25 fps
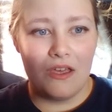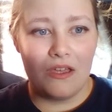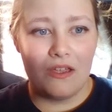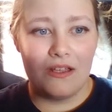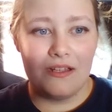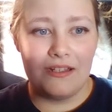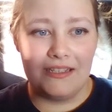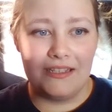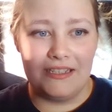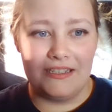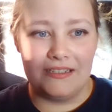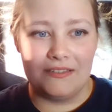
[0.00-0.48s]

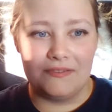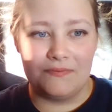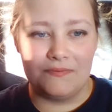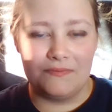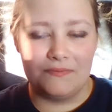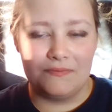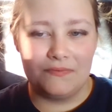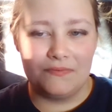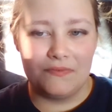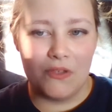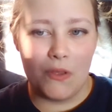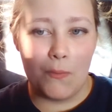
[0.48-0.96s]
Clean.
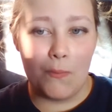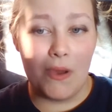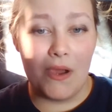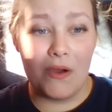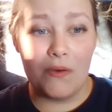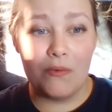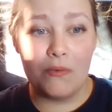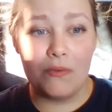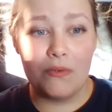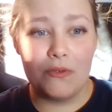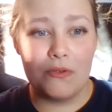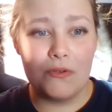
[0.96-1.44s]
My
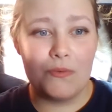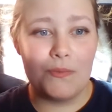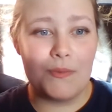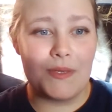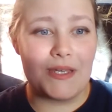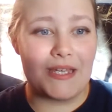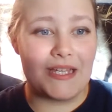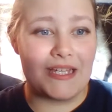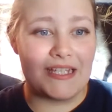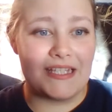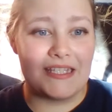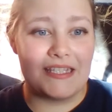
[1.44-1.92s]

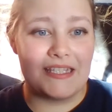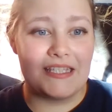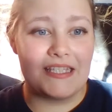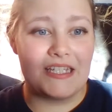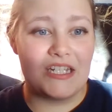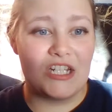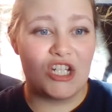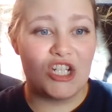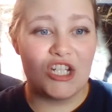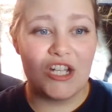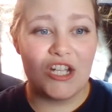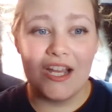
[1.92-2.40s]
room is
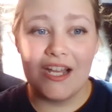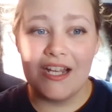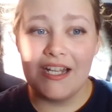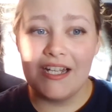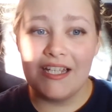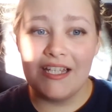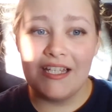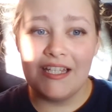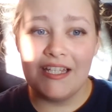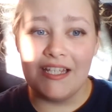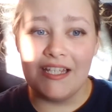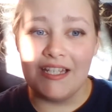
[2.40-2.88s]

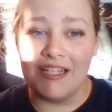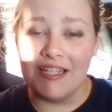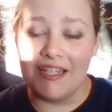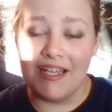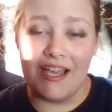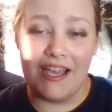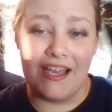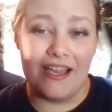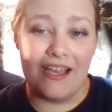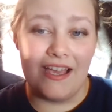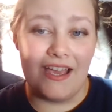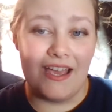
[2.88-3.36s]
shiny
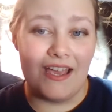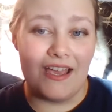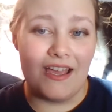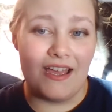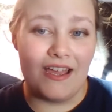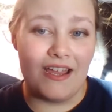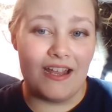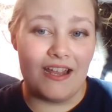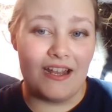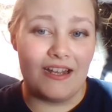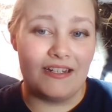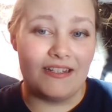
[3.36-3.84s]

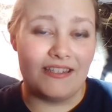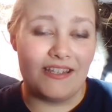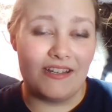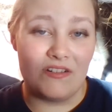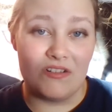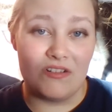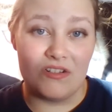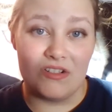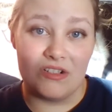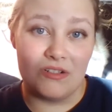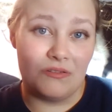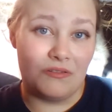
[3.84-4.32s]
and
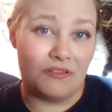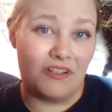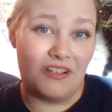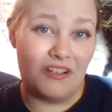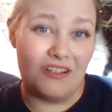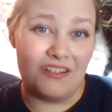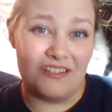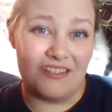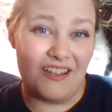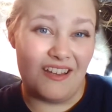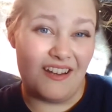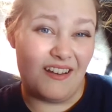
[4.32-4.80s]
there's no
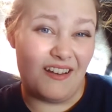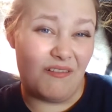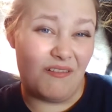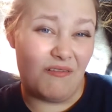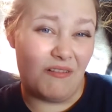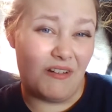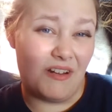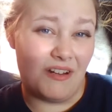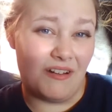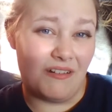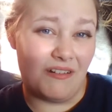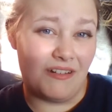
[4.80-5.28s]
dust
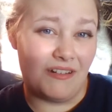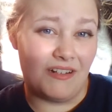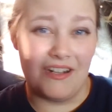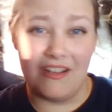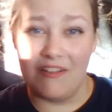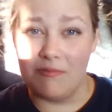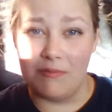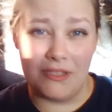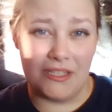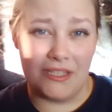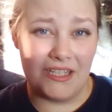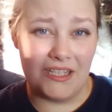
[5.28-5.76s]
anywhere, and
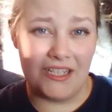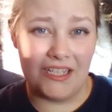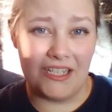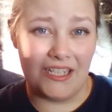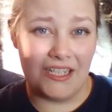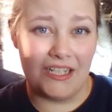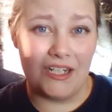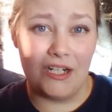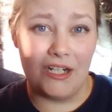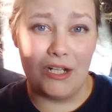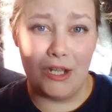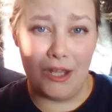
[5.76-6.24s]
I've been
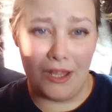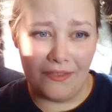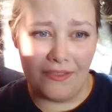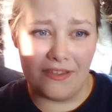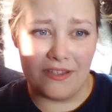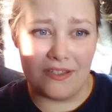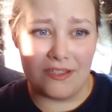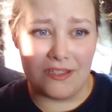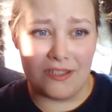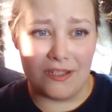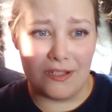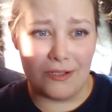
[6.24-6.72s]
cleaning it a lot
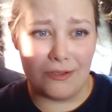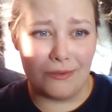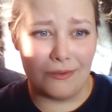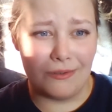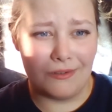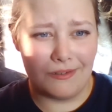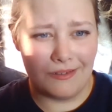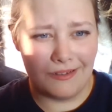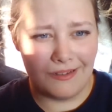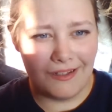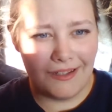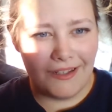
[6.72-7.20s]
this year.
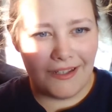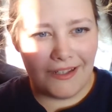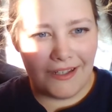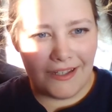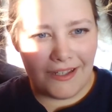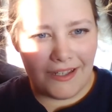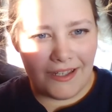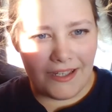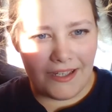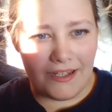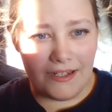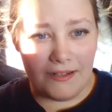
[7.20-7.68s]

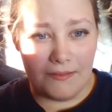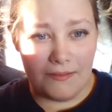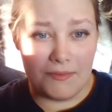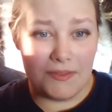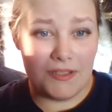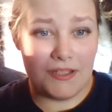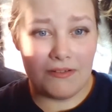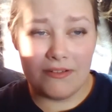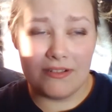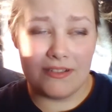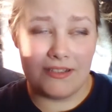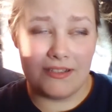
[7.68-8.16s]
And I'm
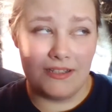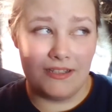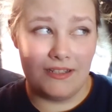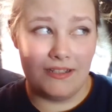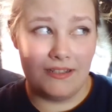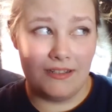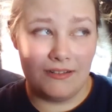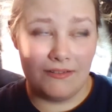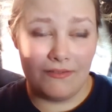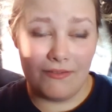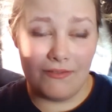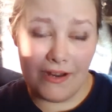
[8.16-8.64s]
seriously
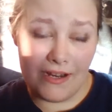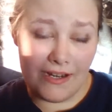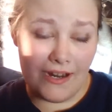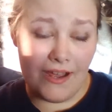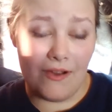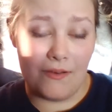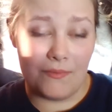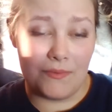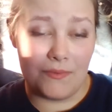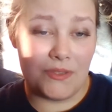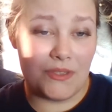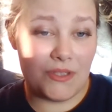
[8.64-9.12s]

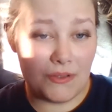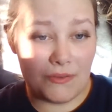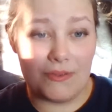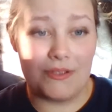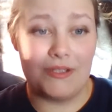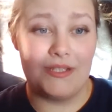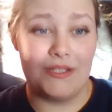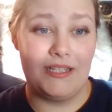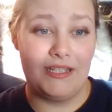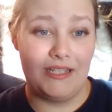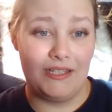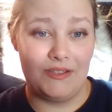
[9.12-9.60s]

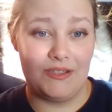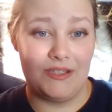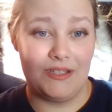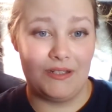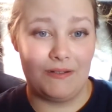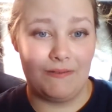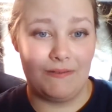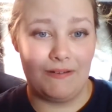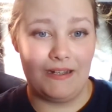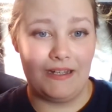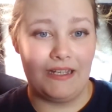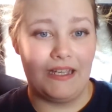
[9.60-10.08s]

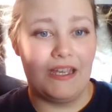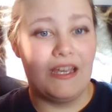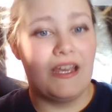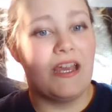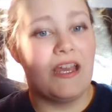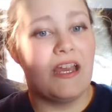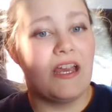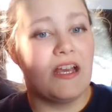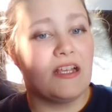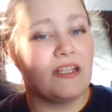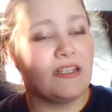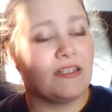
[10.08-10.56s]
considering
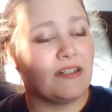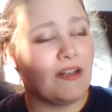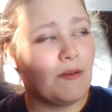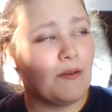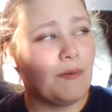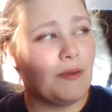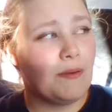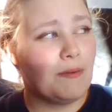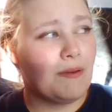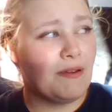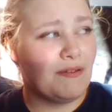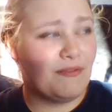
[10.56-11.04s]

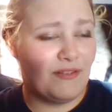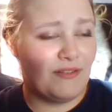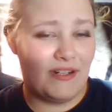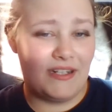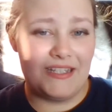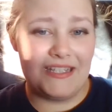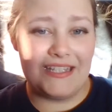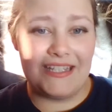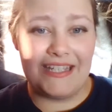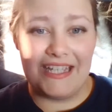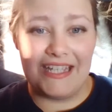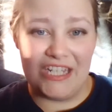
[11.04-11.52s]
scrubbing my
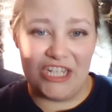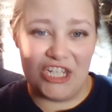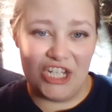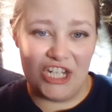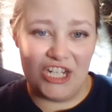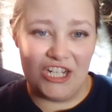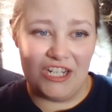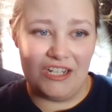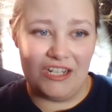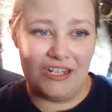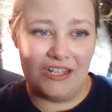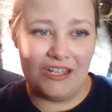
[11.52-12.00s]
friend's
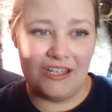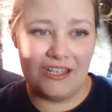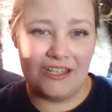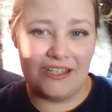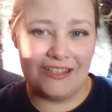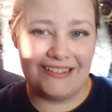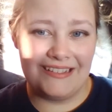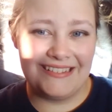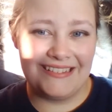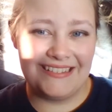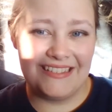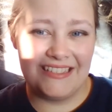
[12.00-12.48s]
kitchen.
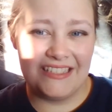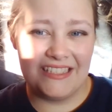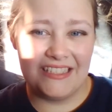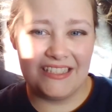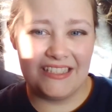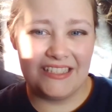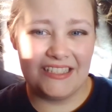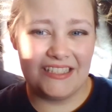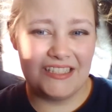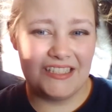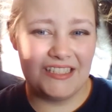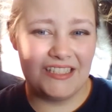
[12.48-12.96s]

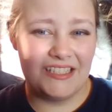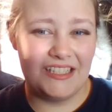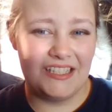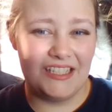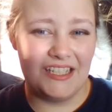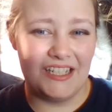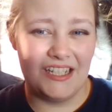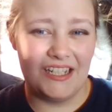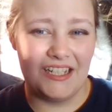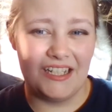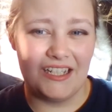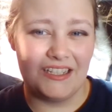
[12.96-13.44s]

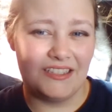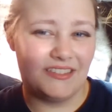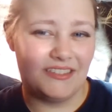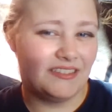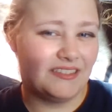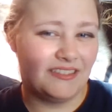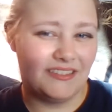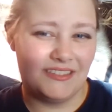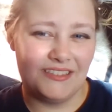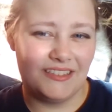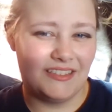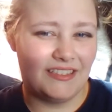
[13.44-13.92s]
Yeah.
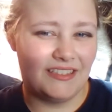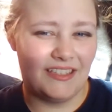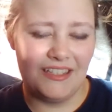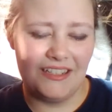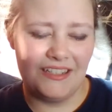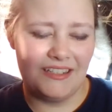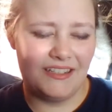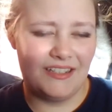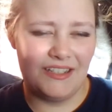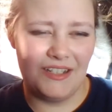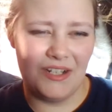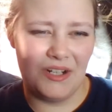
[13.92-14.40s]

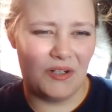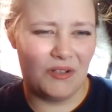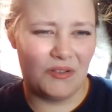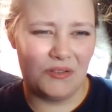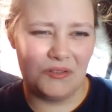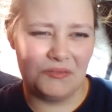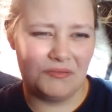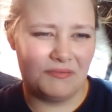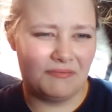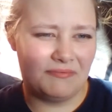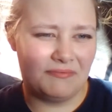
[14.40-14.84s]
No.